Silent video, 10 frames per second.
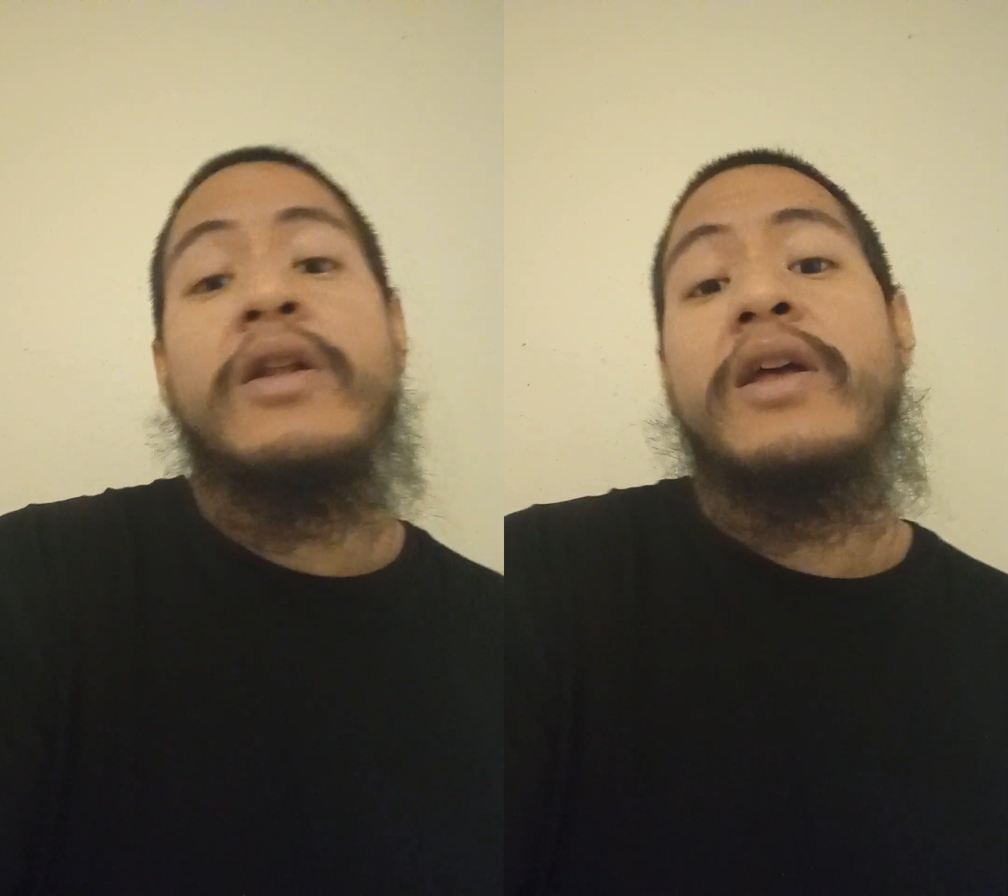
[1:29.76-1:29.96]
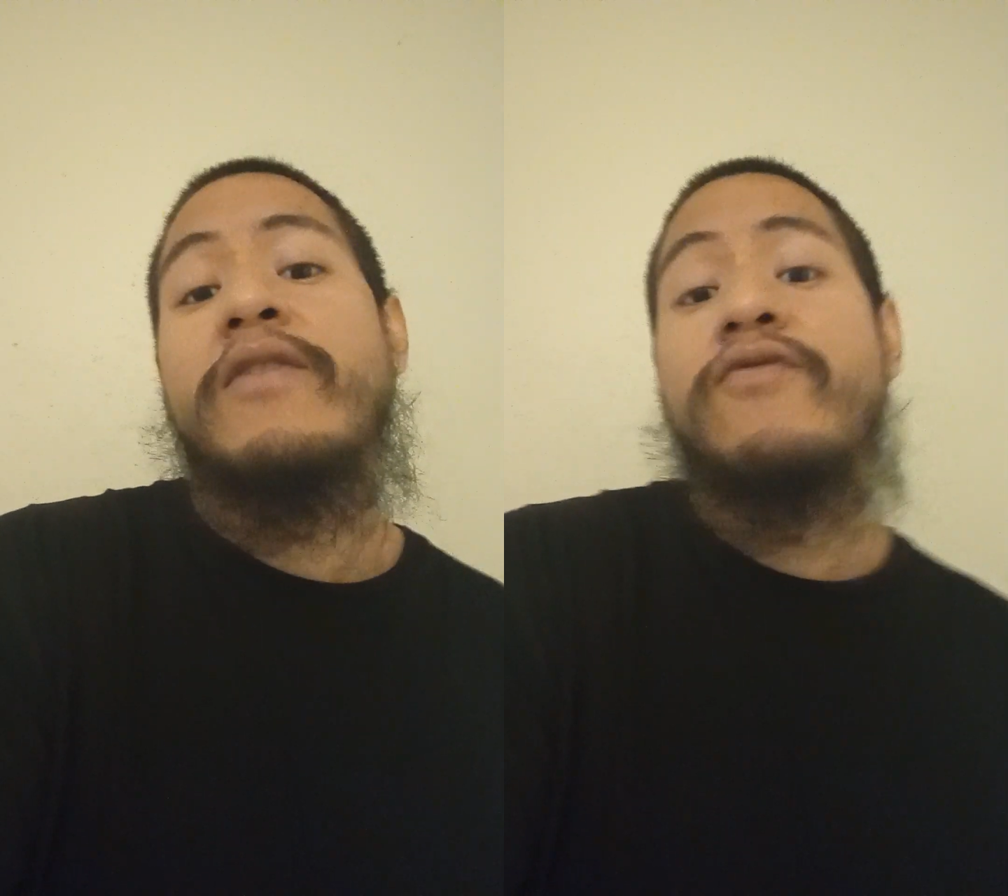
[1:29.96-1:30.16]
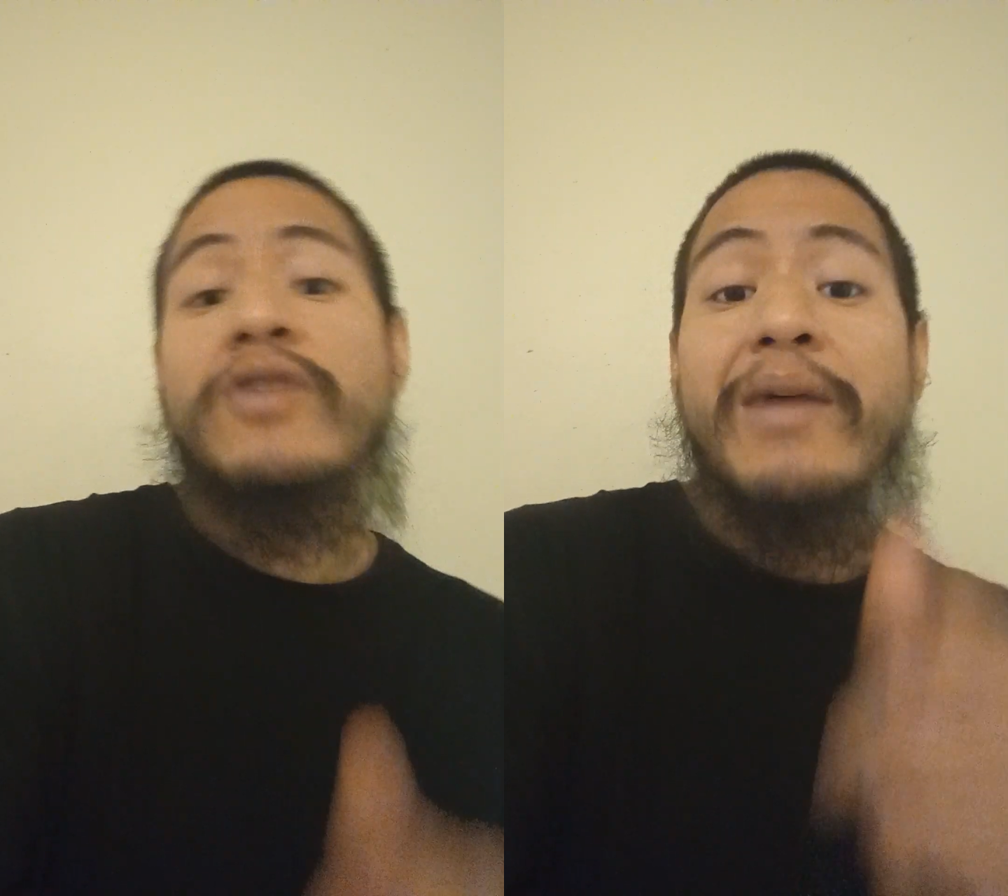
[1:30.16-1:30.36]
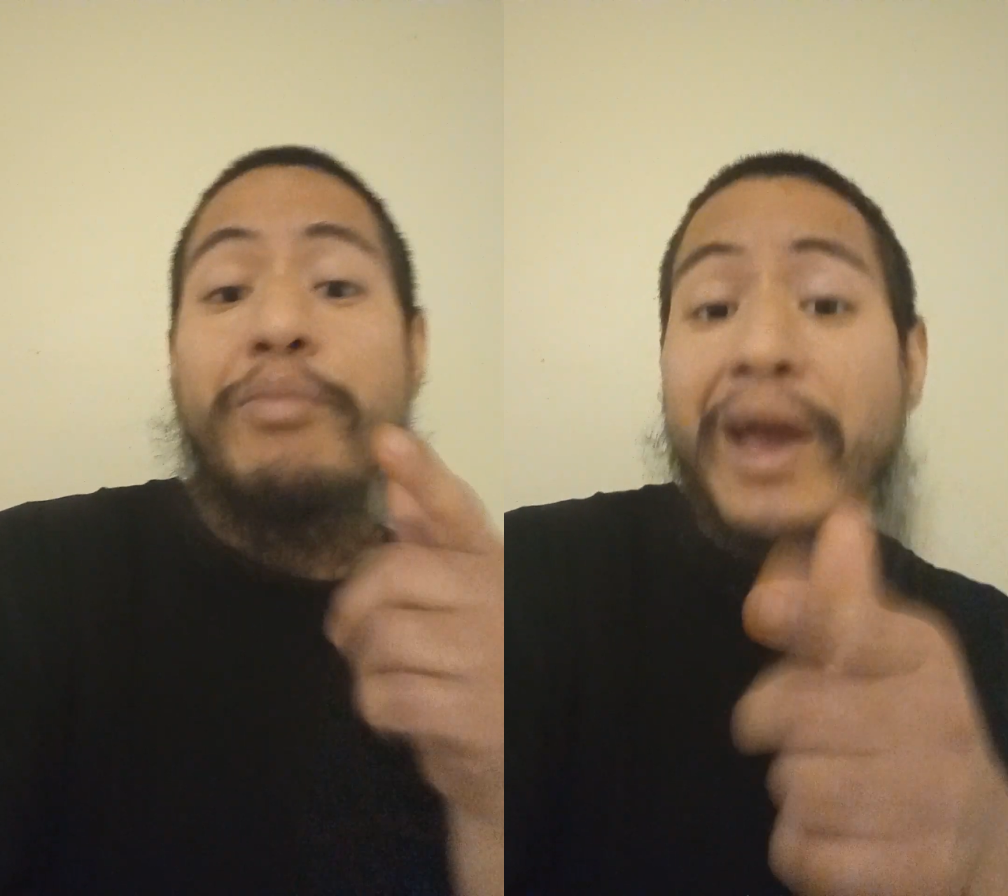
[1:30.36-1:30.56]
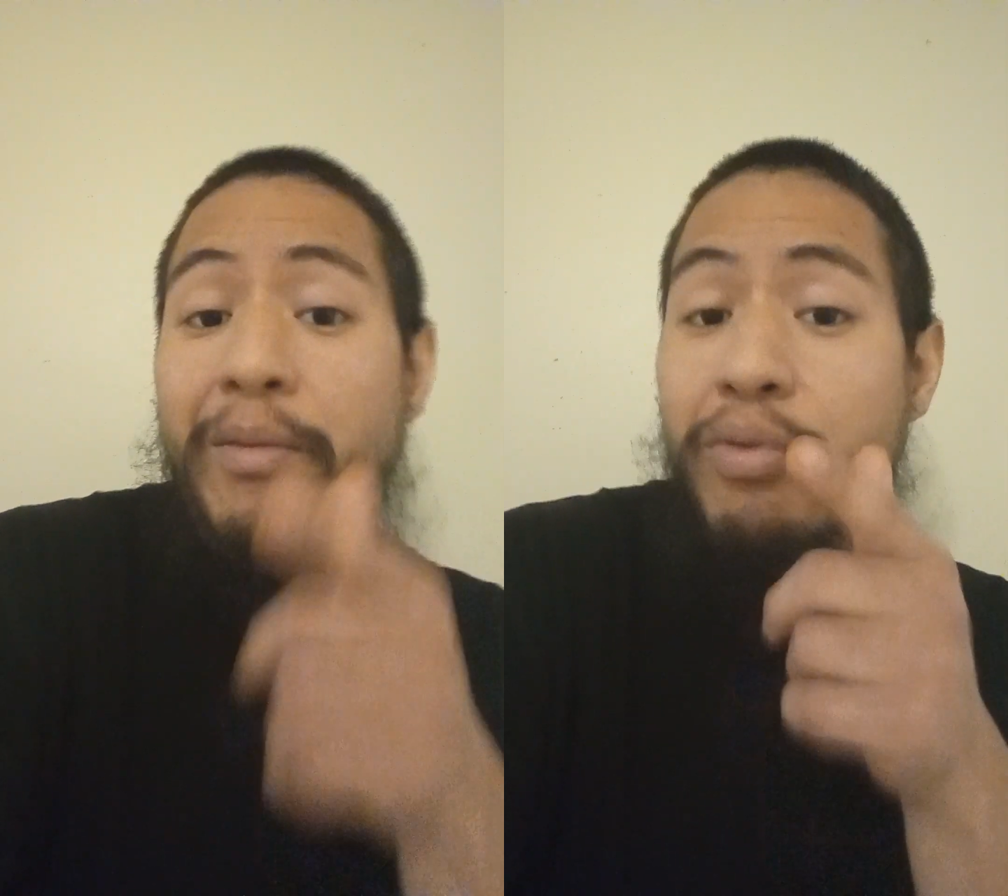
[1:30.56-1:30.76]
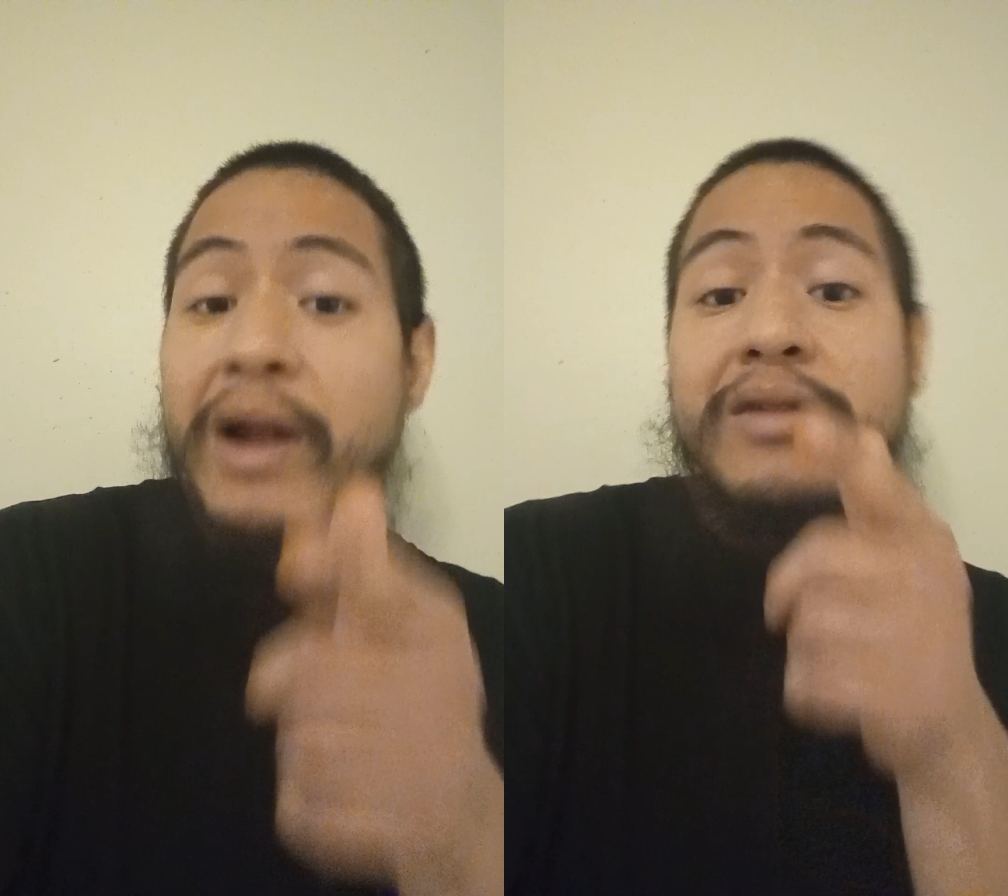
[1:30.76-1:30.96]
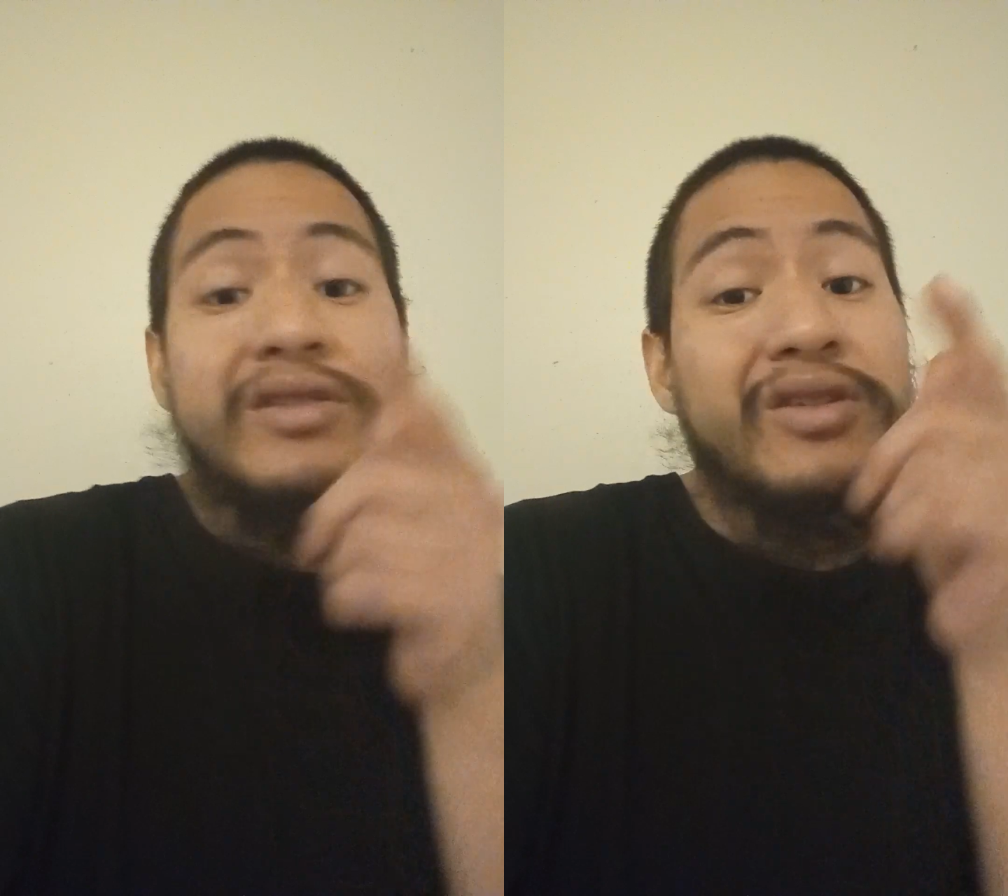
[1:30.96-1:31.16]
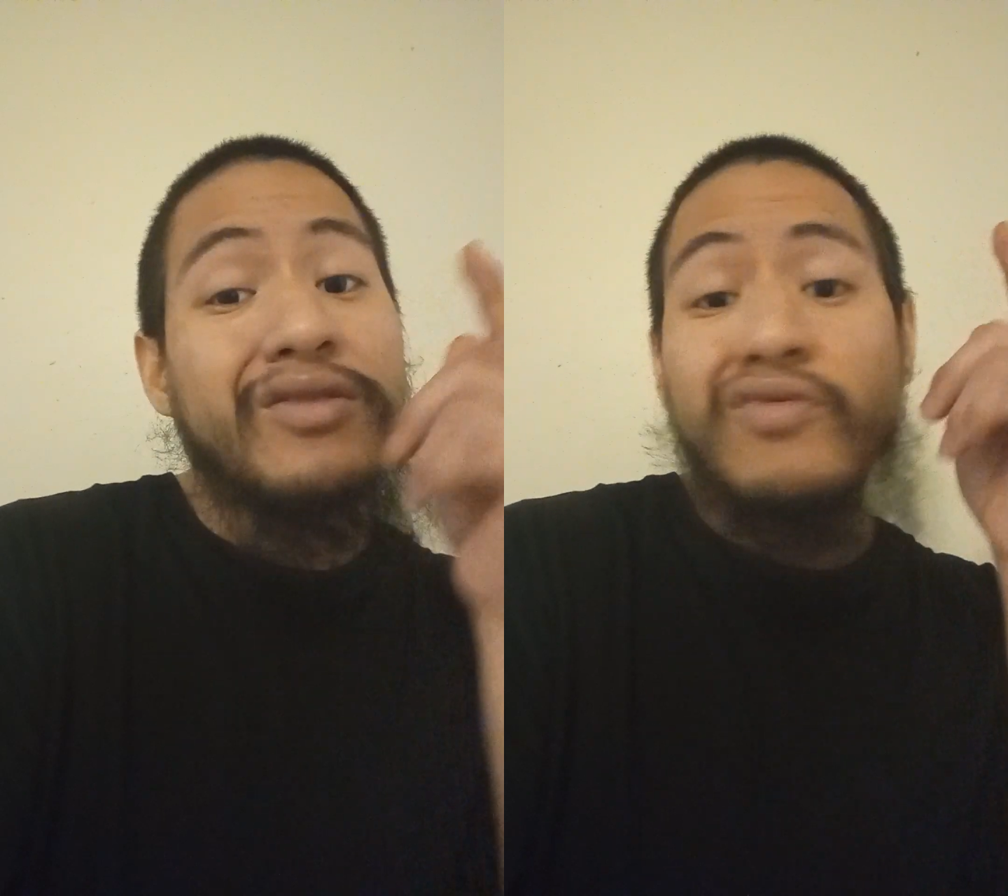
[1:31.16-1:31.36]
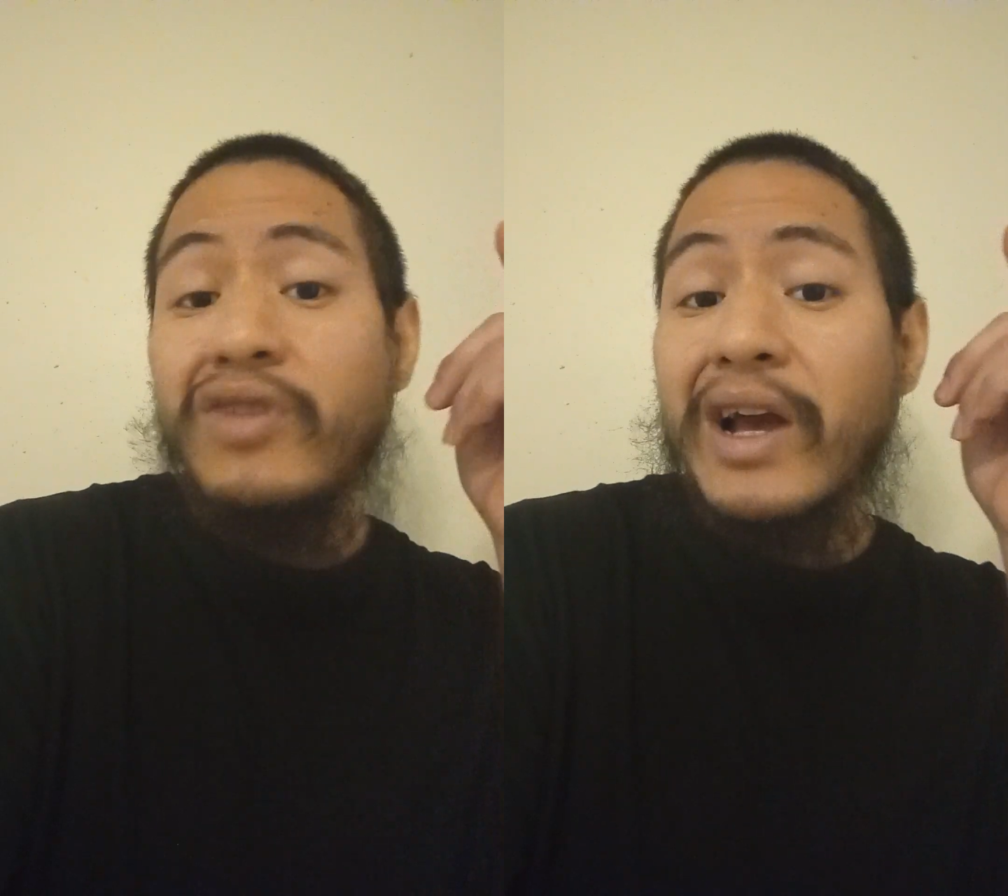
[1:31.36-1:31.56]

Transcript: Like if you got back problems or if you